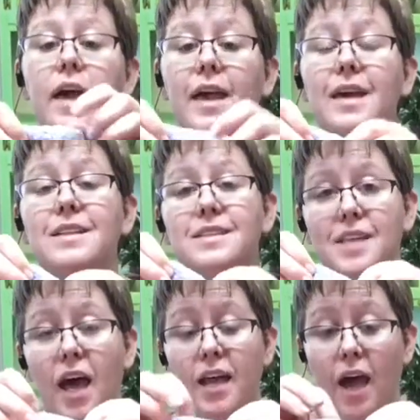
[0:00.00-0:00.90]

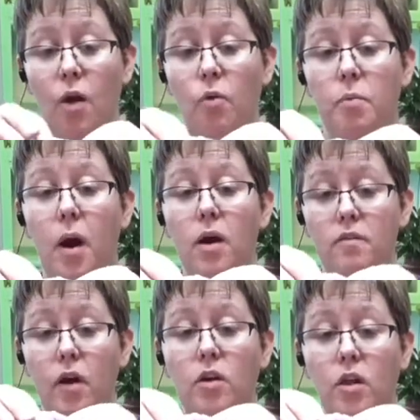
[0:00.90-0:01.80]
inside out, part of
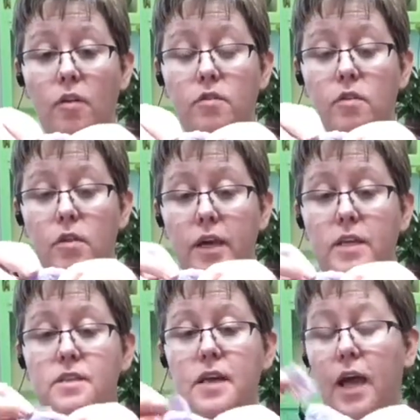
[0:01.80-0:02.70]
our glove
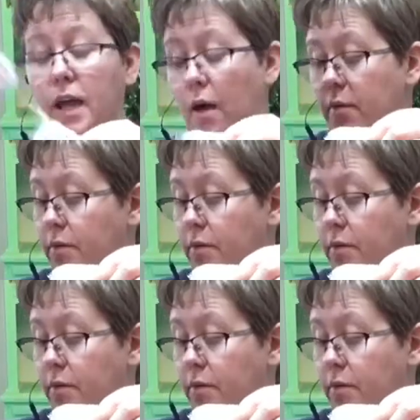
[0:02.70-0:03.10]
inside out.